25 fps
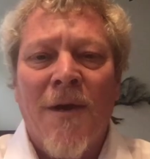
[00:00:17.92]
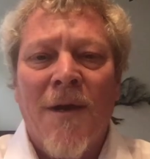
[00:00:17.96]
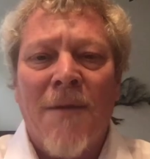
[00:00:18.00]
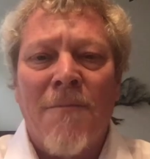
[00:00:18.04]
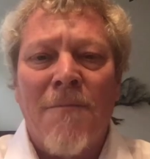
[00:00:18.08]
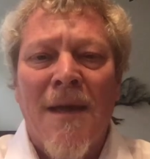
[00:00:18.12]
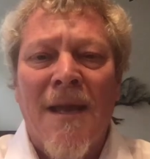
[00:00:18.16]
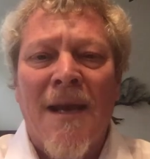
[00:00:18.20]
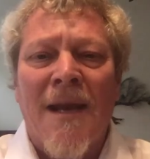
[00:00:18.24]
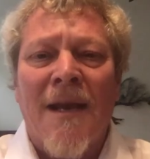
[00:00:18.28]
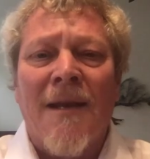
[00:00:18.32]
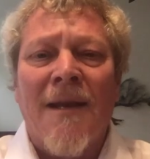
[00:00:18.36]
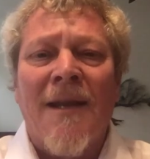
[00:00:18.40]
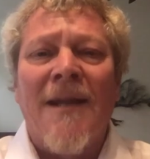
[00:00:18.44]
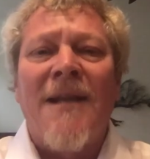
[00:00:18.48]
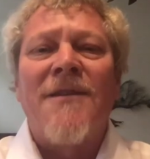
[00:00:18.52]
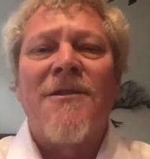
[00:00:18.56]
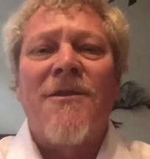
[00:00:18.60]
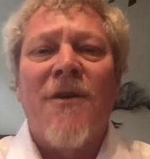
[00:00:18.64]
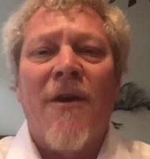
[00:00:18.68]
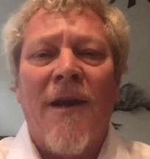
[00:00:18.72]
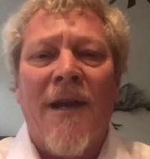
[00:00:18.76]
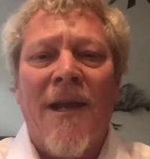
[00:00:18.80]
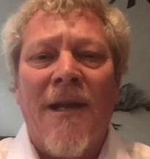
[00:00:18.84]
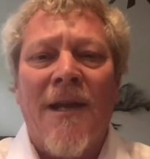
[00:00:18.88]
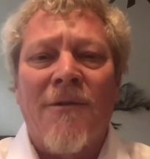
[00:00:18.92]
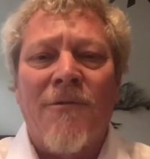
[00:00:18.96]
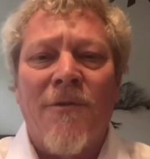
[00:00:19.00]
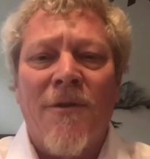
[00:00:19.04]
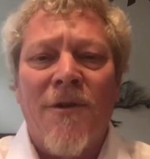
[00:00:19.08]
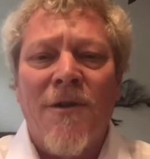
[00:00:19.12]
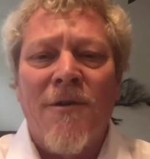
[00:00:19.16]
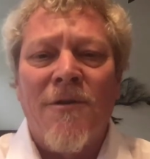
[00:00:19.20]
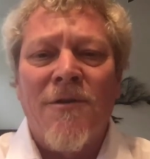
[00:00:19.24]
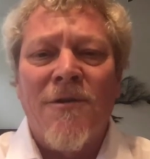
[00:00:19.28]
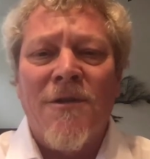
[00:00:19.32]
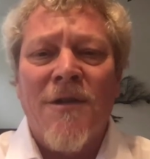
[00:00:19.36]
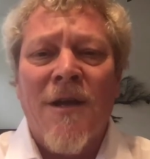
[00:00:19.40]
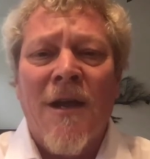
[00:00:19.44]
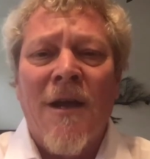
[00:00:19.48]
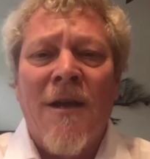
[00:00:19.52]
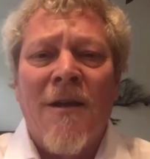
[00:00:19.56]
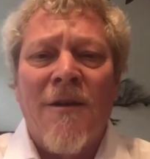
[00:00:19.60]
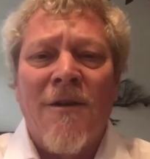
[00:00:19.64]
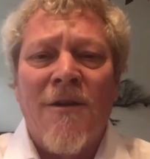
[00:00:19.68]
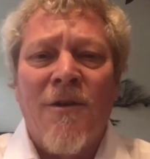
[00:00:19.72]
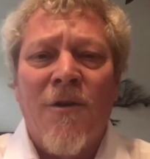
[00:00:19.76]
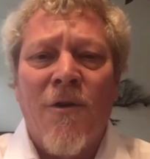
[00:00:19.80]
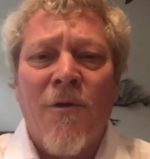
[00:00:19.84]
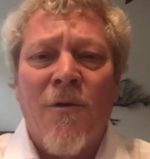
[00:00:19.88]
minute. He's going to introduce
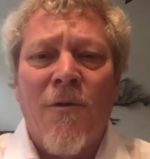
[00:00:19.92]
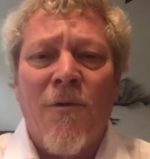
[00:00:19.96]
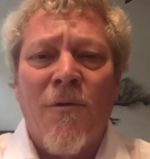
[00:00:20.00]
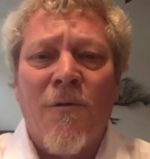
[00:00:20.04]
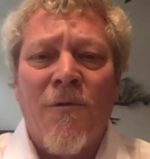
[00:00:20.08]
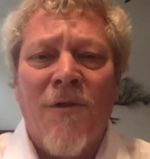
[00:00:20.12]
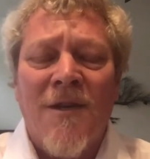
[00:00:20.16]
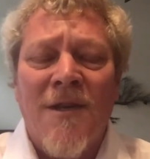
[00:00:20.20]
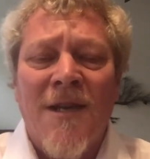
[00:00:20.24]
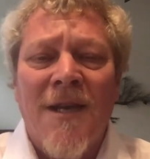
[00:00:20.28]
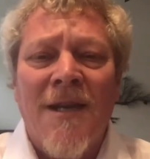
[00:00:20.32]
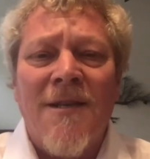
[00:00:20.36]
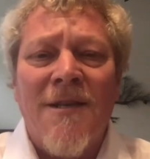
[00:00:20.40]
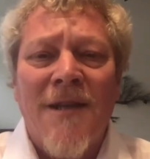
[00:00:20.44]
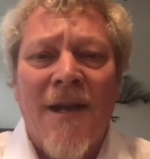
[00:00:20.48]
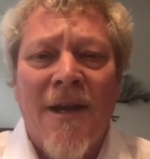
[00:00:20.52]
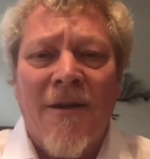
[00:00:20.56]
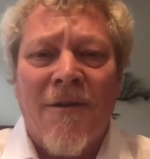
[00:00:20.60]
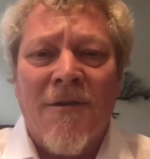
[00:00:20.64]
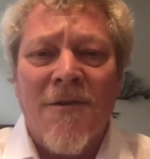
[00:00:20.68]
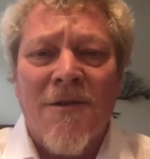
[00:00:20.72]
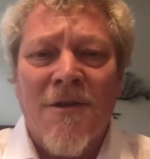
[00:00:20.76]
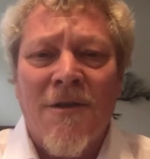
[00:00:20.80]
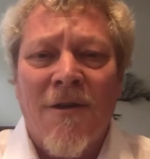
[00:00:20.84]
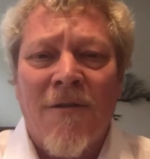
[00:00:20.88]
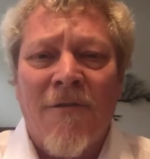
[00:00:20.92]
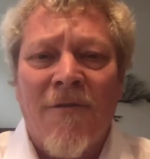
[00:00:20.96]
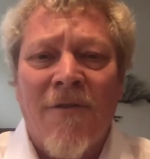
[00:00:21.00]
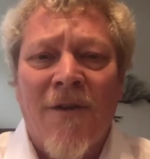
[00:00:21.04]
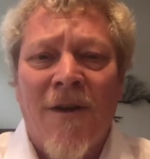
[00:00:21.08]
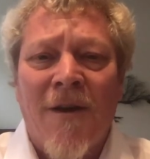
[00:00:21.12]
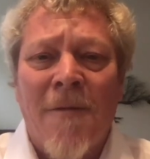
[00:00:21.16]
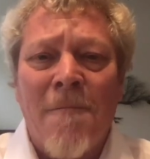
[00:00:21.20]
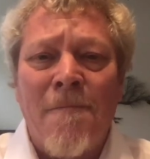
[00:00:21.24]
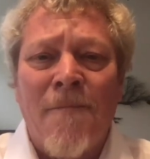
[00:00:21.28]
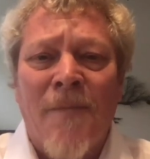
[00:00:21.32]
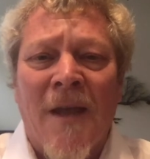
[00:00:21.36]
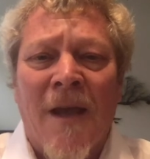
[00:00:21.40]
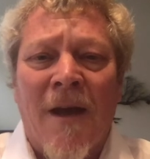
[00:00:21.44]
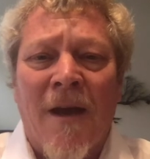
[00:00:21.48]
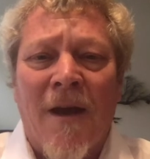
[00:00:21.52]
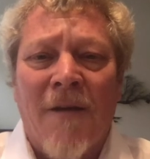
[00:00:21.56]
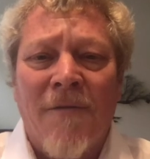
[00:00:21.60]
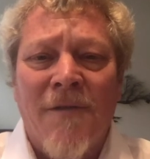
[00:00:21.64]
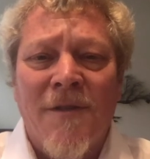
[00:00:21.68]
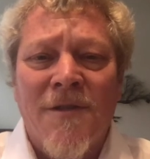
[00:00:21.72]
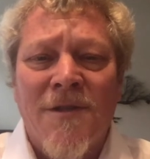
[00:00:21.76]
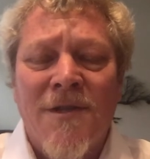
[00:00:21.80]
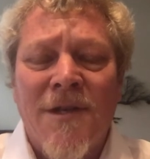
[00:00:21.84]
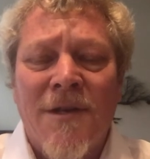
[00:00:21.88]
to you the details of
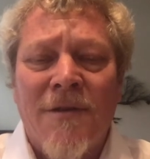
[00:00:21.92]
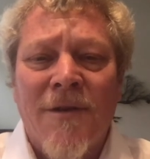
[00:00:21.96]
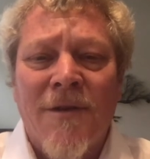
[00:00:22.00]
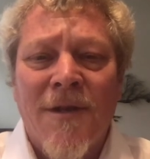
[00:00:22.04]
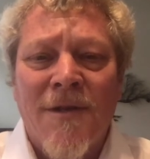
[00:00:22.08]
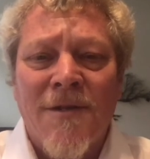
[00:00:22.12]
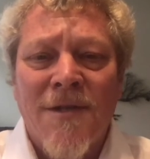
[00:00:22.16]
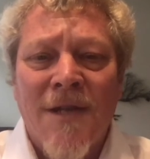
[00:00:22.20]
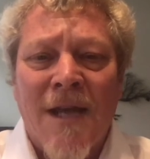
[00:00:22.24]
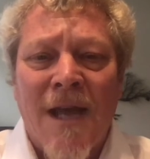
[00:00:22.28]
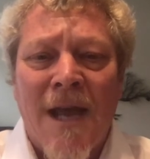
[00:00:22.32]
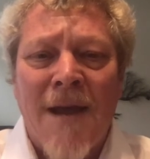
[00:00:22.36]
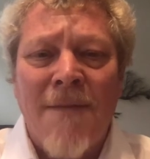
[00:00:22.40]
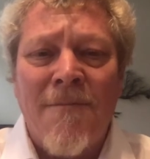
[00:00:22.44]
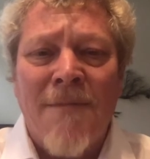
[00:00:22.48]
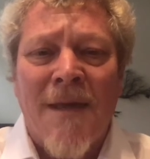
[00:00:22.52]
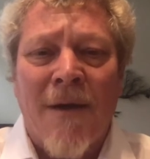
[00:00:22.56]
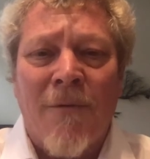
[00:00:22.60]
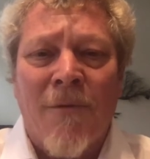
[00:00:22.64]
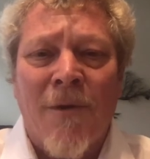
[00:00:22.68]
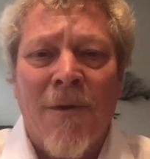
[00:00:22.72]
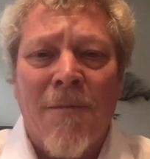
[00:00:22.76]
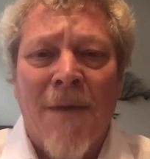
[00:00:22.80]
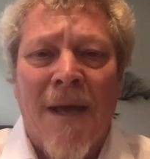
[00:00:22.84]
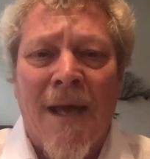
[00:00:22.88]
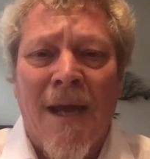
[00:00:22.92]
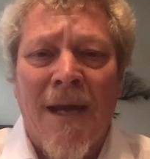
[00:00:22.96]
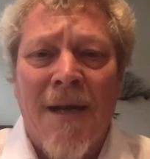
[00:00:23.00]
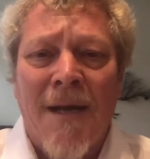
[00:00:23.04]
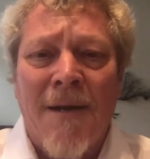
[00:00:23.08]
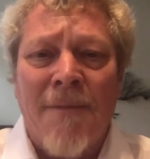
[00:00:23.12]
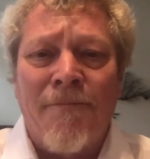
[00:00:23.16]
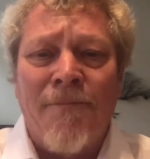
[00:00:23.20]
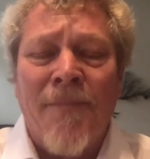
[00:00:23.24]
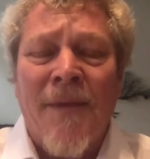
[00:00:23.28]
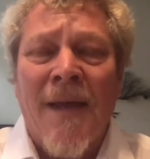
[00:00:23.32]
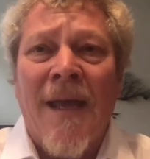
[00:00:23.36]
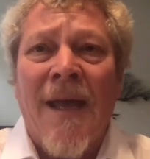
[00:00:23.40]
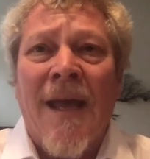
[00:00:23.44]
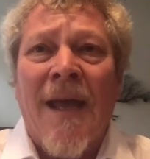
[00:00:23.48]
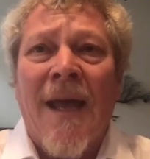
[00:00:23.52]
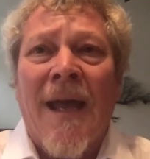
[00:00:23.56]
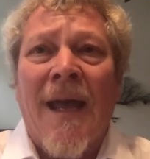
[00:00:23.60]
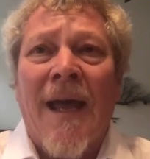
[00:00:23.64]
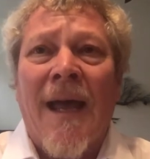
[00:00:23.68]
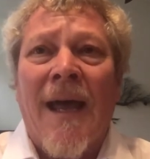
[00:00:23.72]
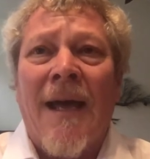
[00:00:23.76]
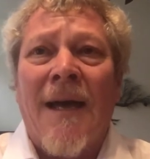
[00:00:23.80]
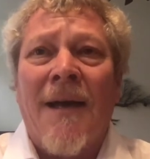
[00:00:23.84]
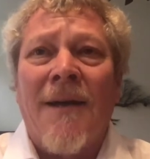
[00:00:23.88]
the serious game that we made.
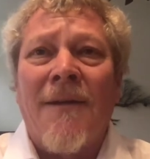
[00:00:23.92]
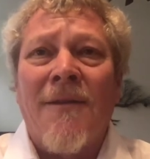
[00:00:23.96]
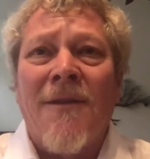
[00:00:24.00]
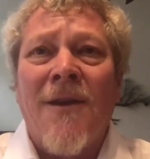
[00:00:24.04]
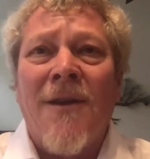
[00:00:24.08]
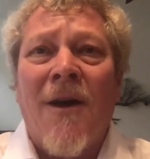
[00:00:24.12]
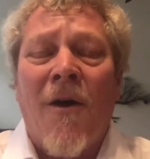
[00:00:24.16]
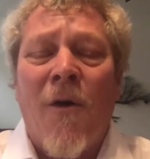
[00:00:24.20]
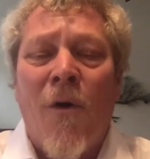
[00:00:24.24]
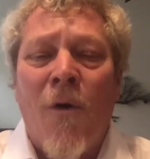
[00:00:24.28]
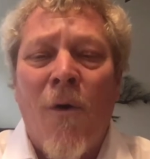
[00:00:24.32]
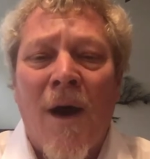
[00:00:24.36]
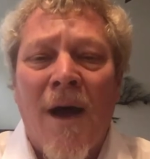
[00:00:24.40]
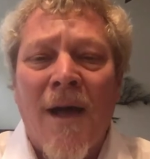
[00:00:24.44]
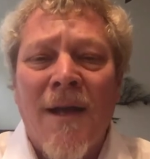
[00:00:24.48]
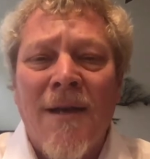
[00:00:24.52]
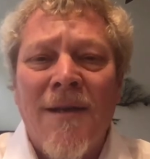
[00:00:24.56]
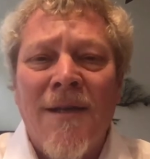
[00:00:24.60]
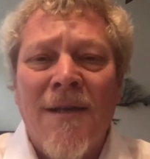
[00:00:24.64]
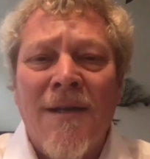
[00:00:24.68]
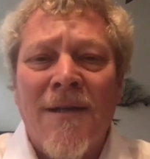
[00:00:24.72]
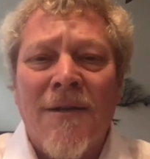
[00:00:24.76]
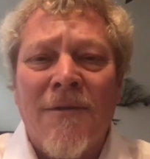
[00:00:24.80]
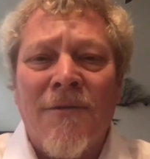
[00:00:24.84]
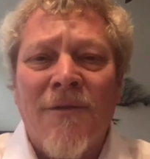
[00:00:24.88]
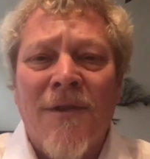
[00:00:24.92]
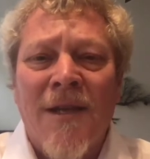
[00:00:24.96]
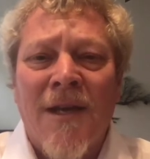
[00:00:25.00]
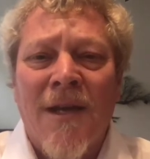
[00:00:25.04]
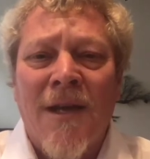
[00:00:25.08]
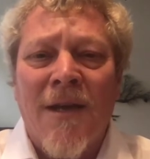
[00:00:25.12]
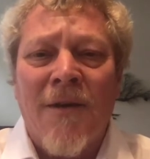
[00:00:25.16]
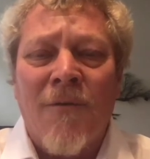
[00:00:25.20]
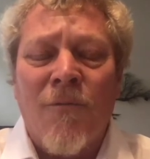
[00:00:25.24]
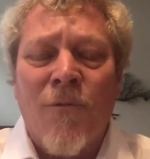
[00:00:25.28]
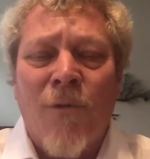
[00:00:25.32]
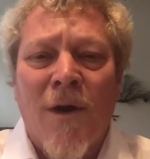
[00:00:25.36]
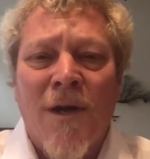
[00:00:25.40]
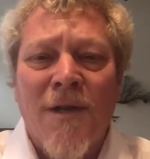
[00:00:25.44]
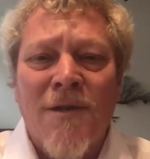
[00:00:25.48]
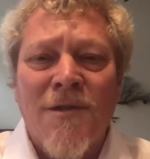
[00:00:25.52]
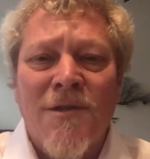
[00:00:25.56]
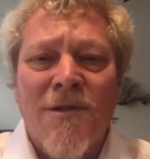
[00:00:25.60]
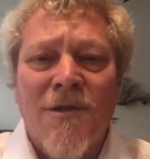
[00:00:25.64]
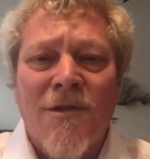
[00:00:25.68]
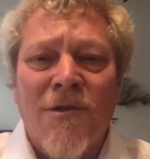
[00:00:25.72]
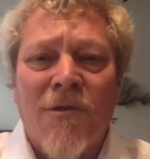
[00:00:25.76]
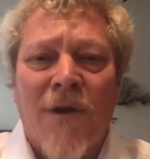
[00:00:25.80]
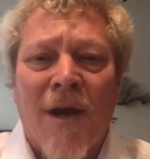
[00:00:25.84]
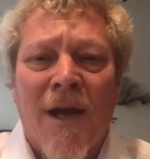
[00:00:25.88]
The whole idea then was
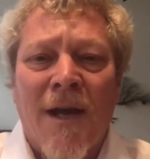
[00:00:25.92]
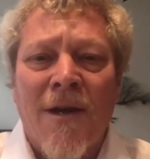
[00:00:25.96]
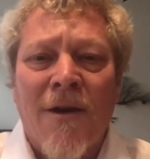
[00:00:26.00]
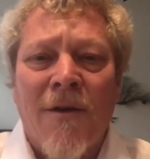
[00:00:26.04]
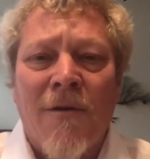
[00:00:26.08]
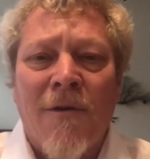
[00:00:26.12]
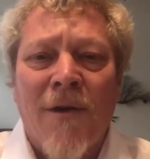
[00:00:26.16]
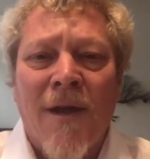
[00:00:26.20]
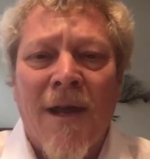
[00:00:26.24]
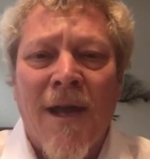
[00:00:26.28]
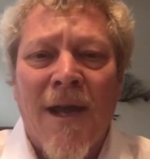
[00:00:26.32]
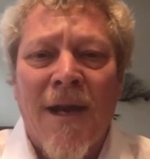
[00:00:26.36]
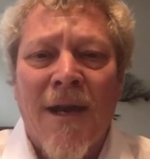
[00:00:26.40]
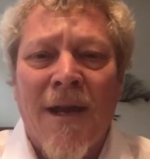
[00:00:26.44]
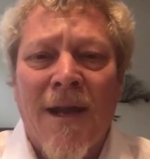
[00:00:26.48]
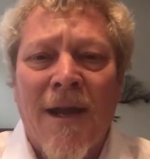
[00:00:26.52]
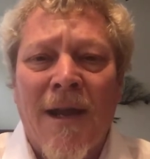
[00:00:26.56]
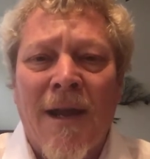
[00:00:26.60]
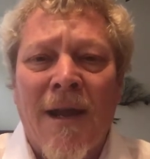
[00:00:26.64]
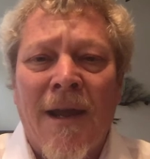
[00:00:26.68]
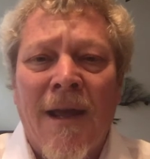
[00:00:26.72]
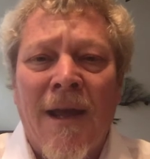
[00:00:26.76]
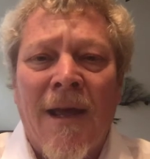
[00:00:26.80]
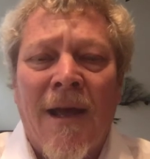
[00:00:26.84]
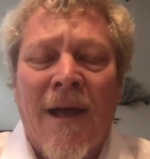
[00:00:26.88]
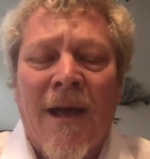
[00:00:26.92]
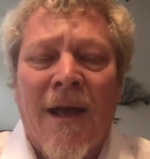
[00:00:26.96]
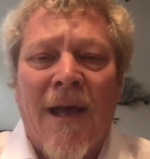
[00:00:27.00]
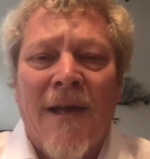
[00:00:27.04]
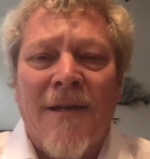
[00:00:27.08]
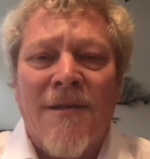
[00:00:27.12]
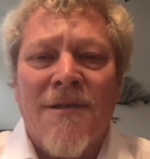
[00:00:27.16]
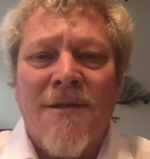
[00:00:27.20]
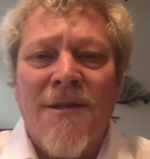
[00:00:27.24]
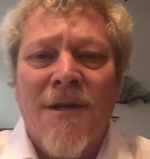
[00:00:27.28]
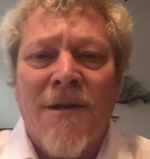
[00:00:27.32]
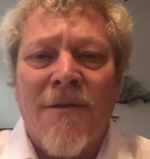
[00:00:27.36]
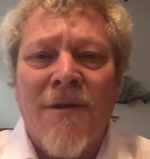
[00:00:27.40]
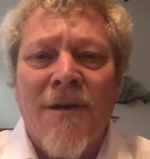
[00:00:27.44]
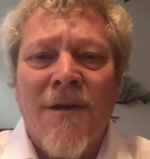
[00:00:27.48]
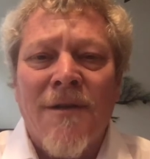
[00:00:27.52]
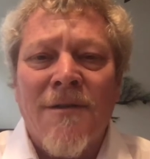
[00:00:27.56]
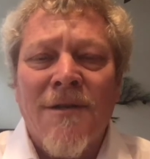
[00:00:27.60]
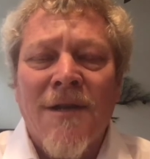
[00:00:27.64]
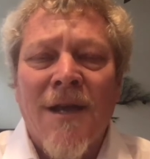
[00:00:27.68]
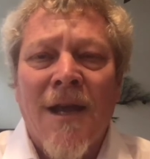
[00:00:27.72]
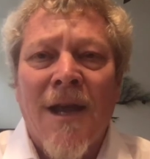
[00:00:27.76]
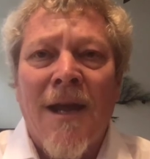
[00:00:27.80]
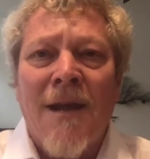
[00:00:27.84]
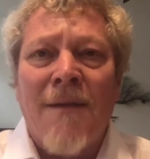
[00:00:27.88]
to try to create a serious
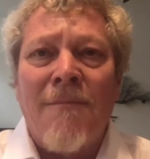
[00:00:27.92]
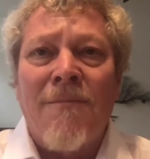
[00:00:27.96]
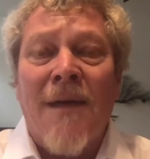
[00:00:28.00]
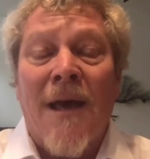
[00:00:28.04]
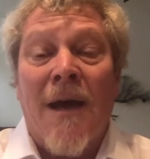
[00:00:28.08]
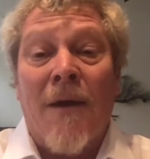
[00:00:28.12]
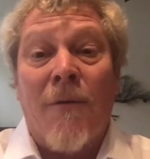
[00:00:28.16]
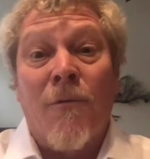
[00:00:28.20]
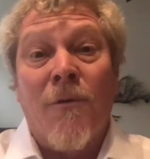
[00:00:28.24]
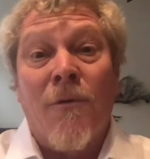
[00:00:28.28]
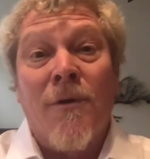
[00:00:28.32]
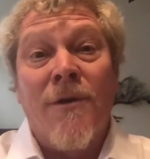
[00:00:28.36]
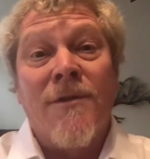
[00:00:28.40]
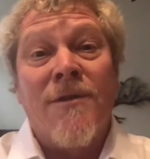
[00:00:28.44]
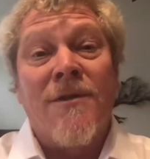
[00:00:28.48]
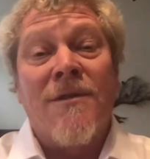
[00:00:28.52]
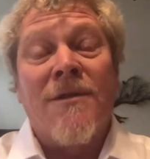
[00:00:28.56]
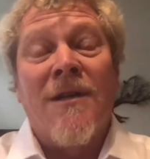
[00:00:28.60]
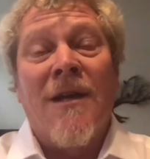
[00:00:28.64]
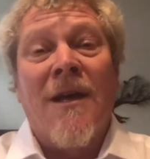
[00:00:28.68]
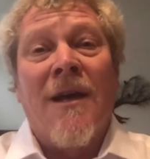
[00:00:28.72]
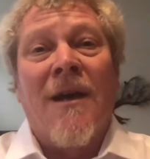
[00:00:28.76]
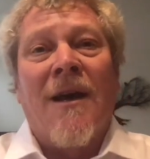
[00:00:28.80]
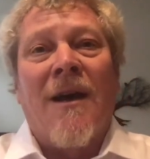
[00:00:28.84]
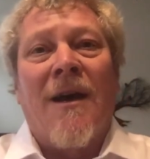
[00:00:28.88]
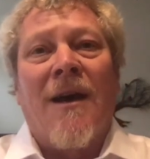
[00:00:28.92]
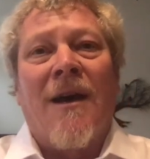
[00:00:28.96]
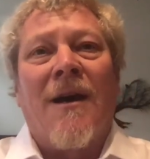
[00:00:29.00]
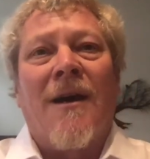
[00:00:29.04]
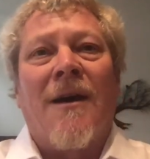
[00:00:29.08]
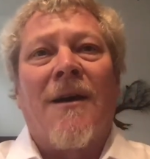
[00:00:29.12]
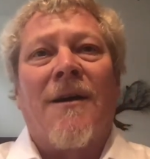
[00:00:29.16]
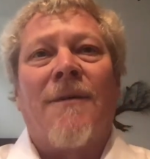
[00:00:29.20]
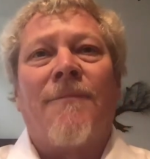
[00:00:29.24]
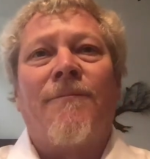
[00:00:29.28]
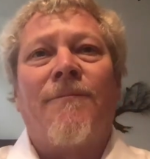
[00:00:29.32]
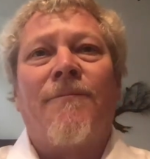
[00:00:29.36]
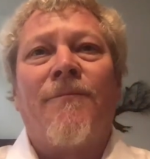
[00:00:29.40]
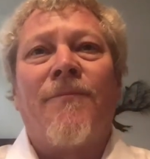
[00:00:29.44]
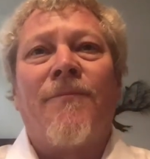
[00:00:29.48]
game that was um,